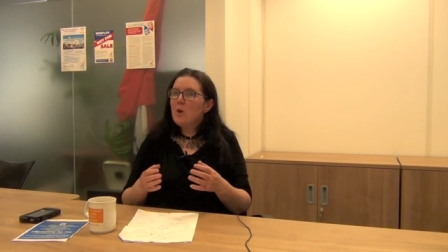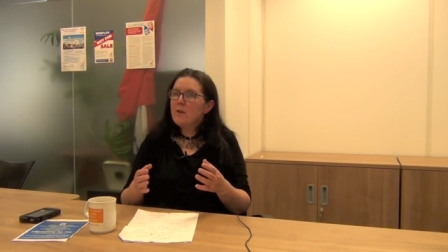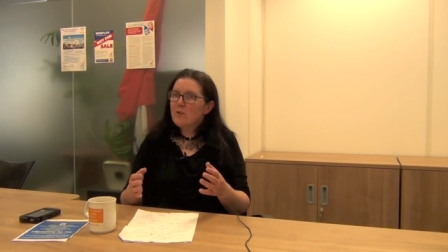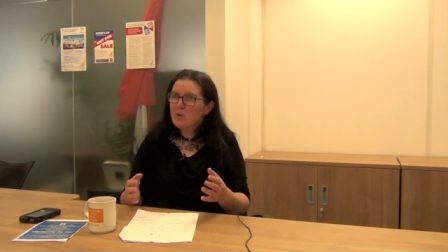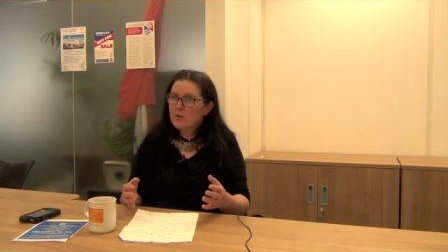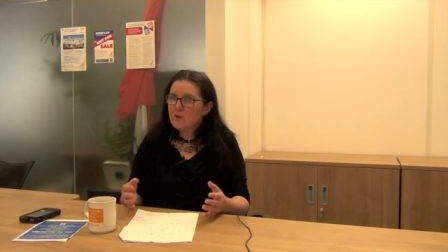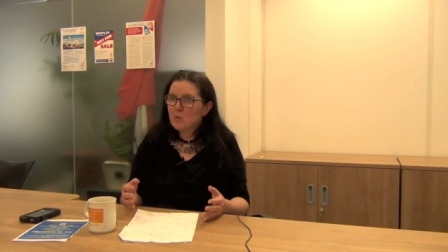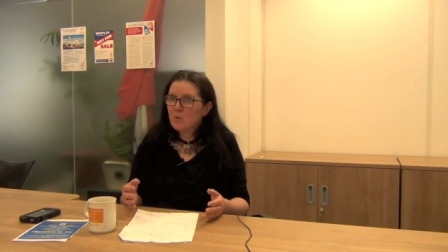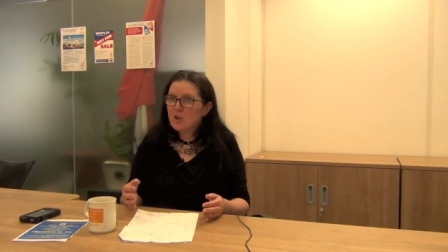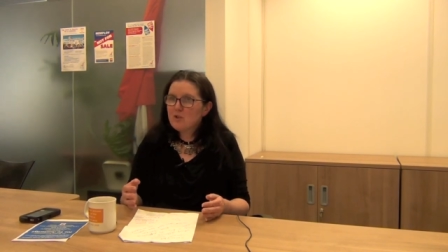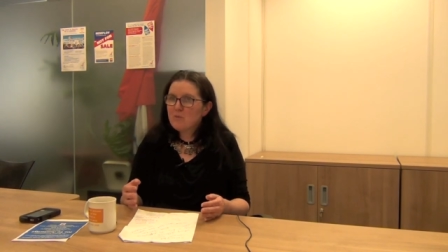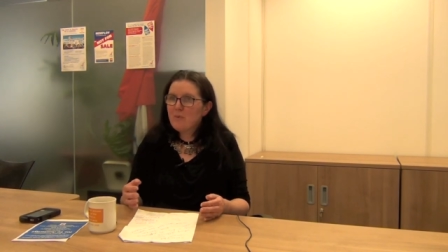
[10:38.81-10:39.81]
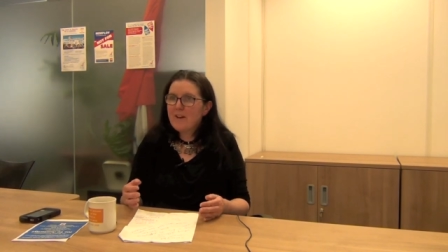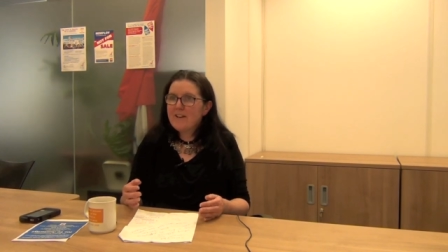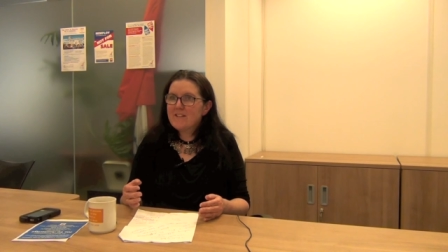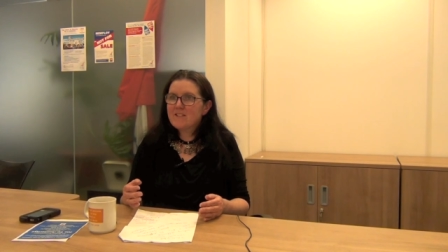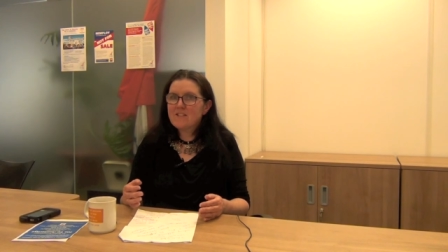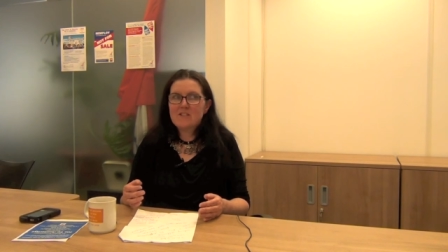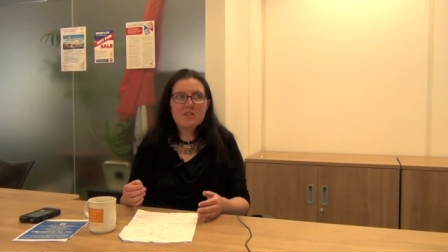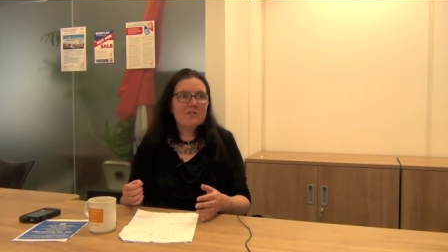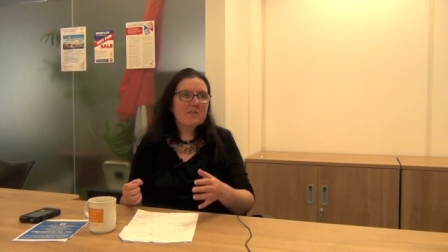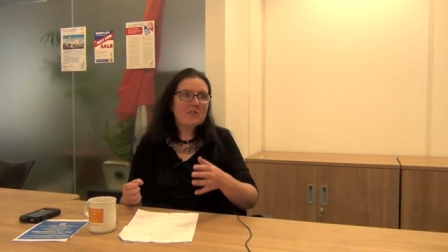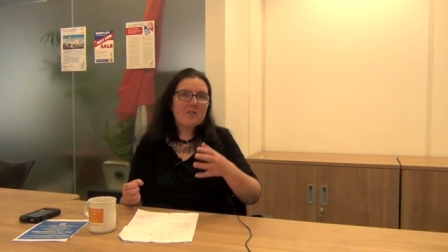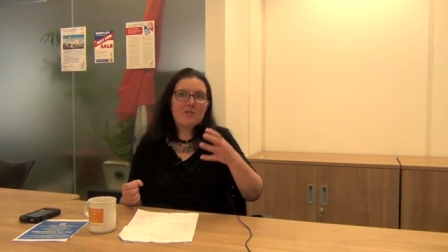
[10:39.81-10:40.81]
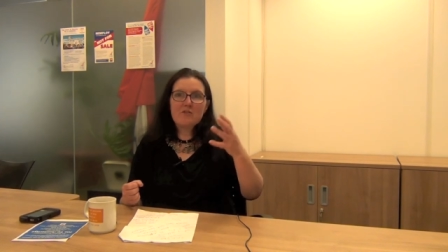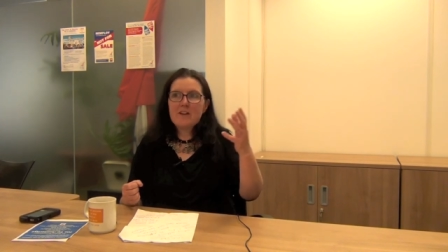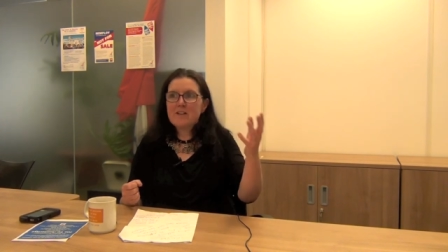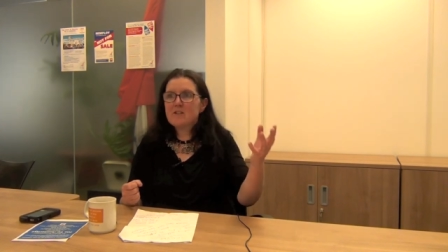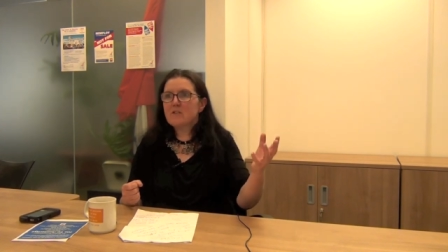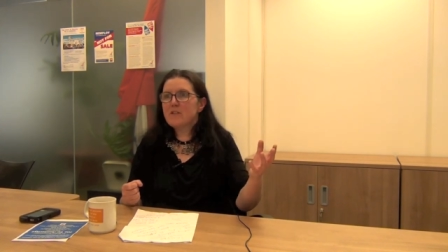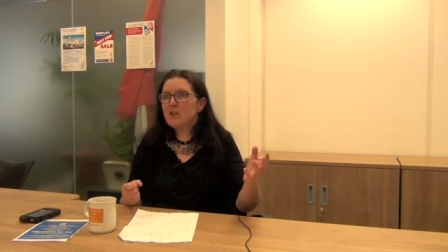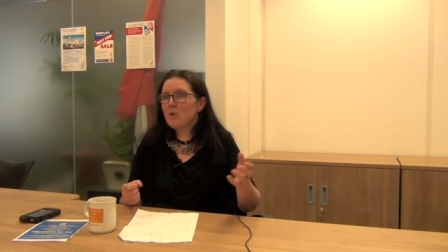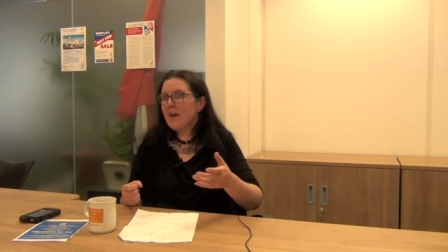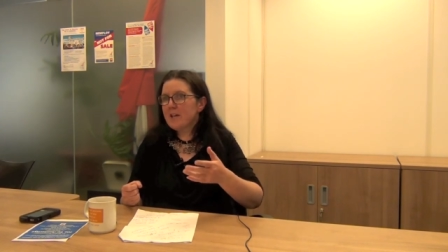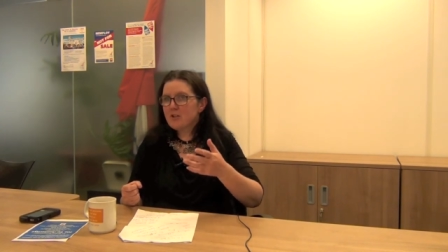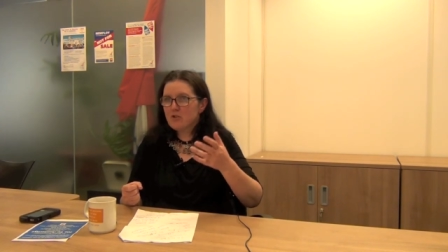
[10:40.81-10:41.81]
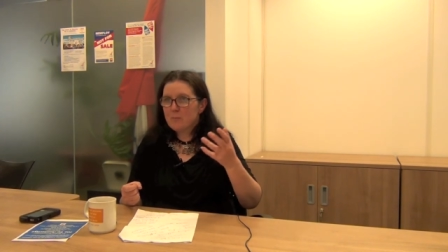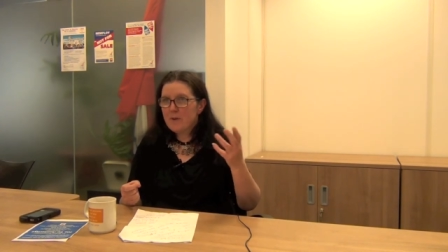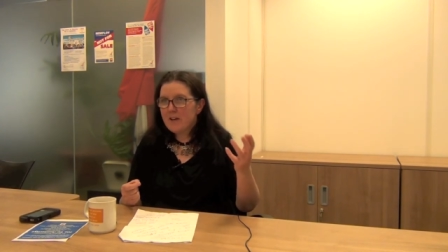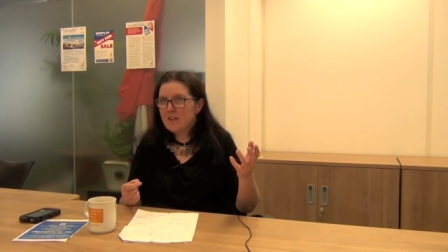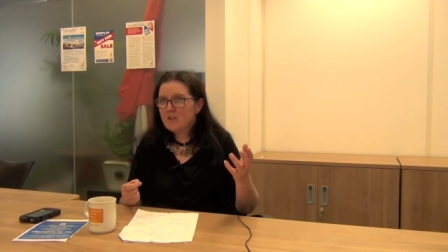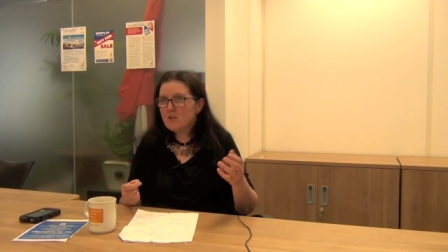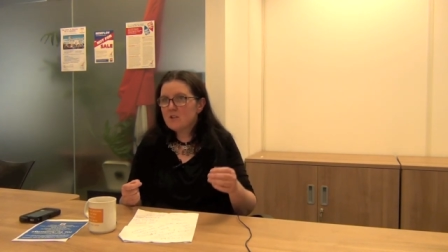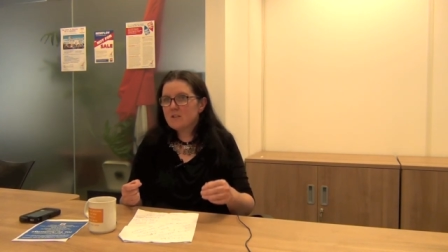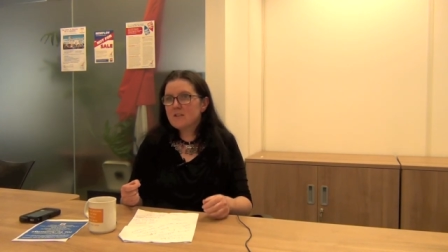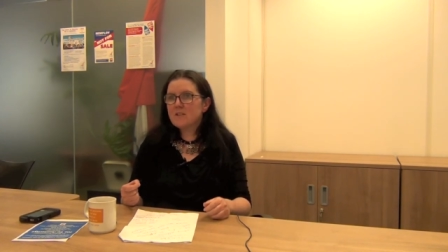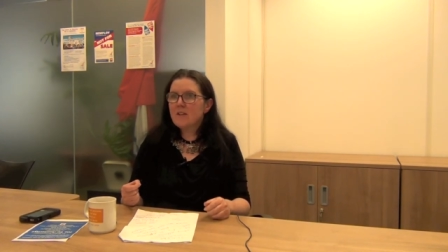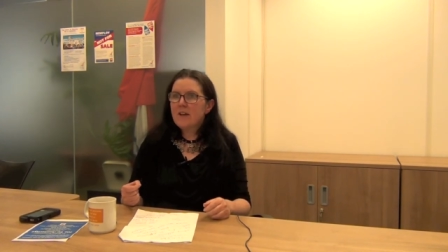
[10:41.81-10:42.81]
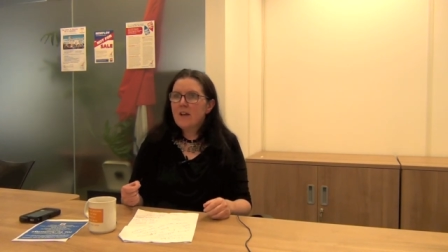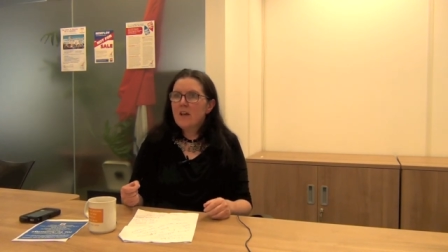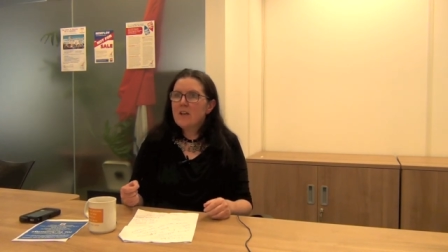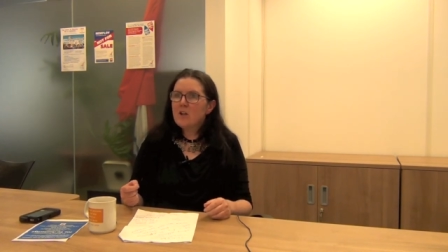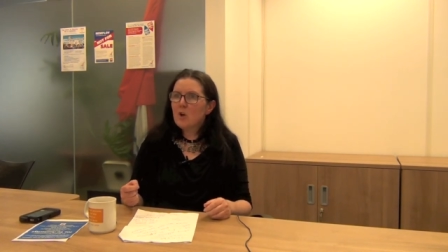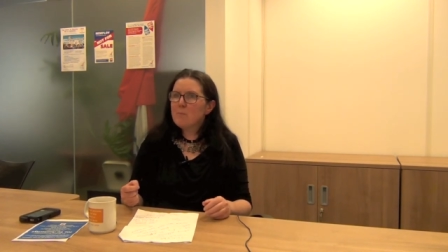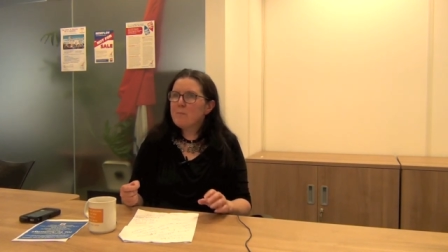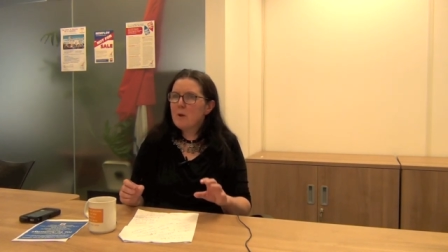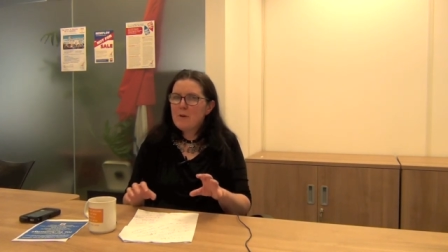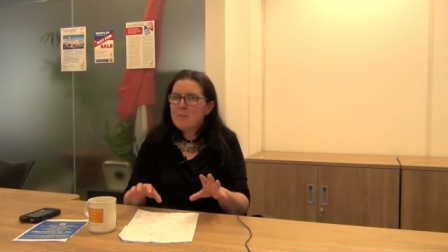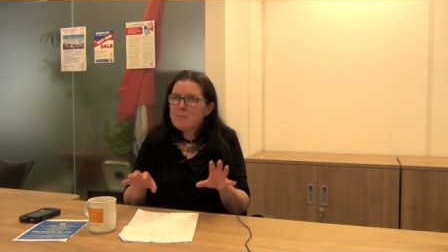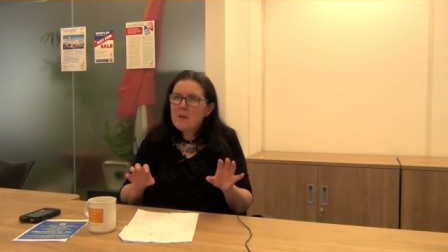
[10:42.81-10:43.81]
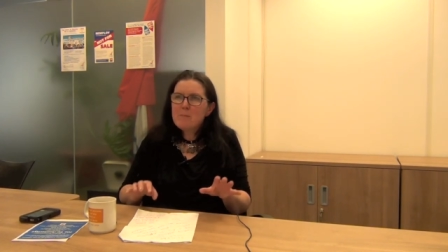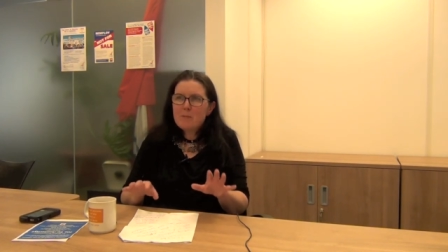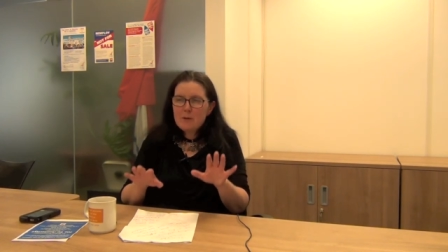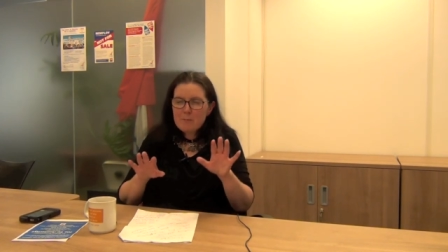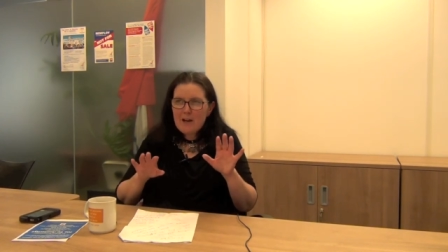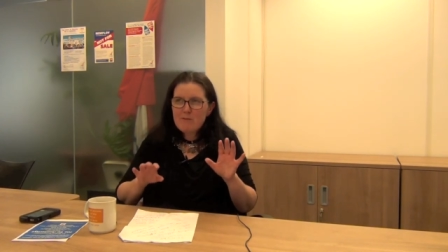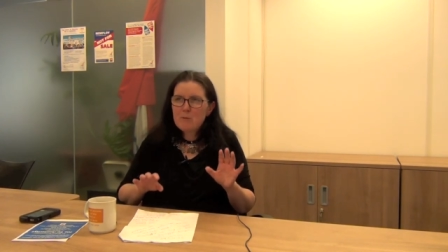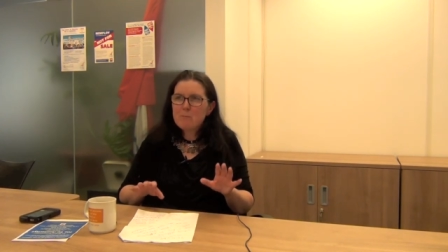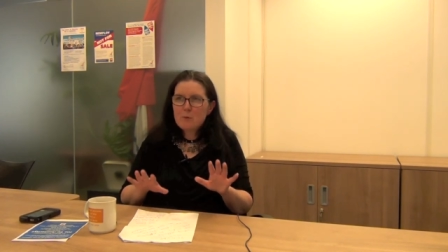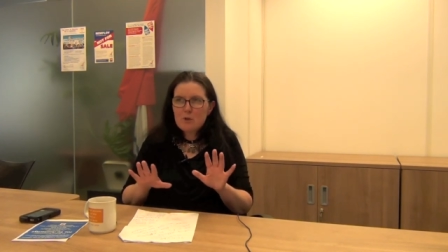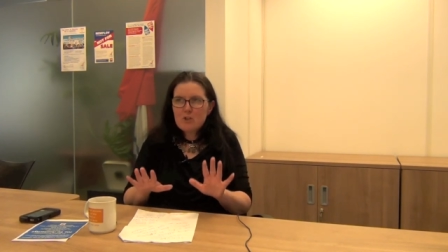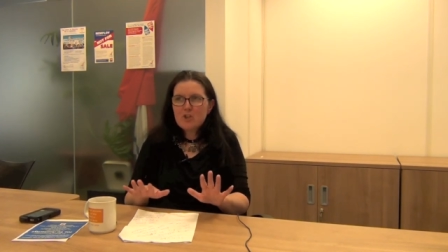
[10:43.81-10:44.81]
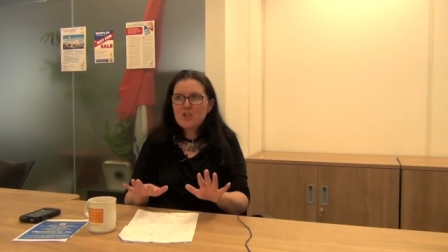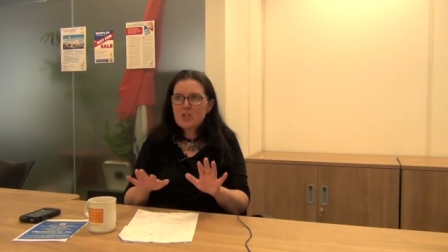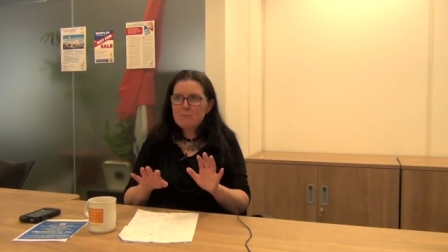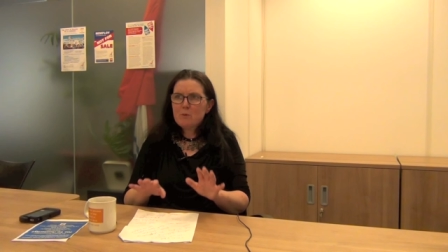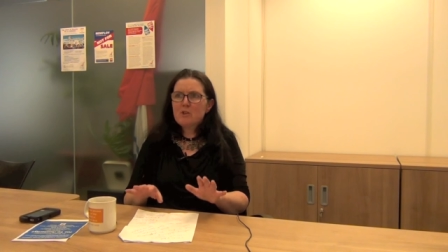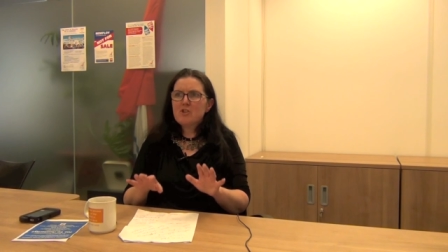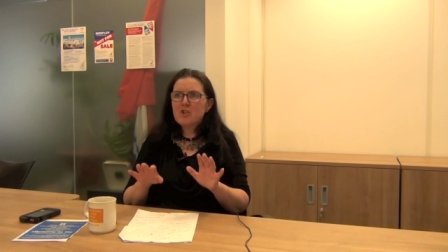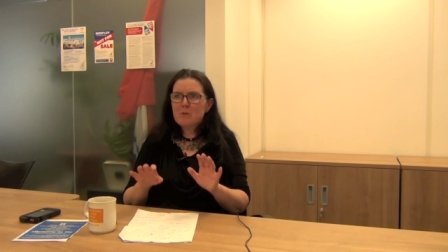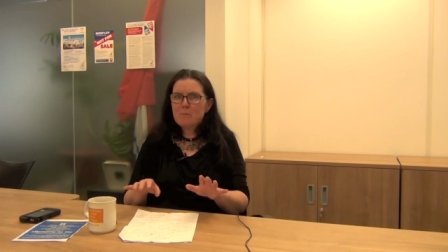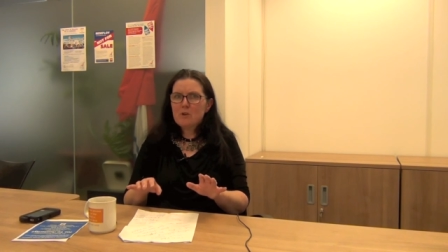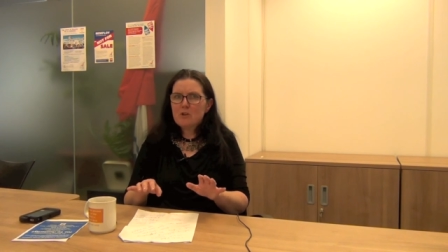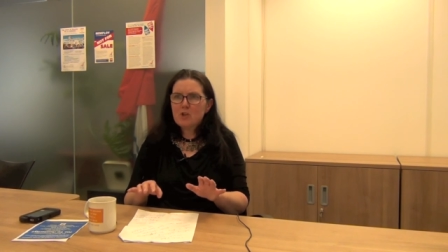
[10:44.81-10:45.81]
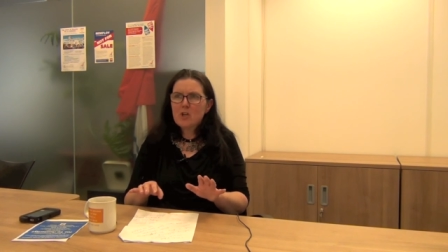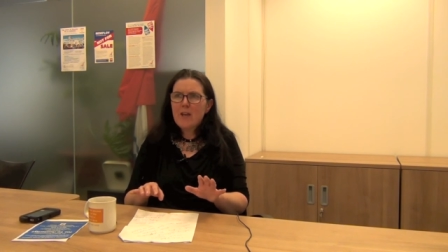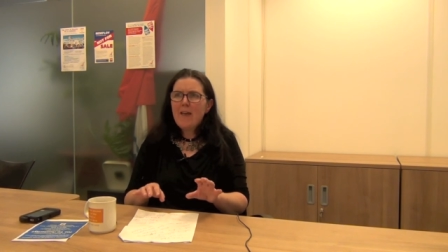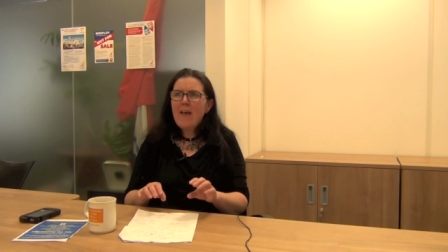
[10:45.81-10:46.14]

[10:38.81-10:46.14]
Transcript: if you're in the workplace and you're under threat of you know extra pay cuts, you know pe- pe- pe- people have been pushed and pushed and pushed,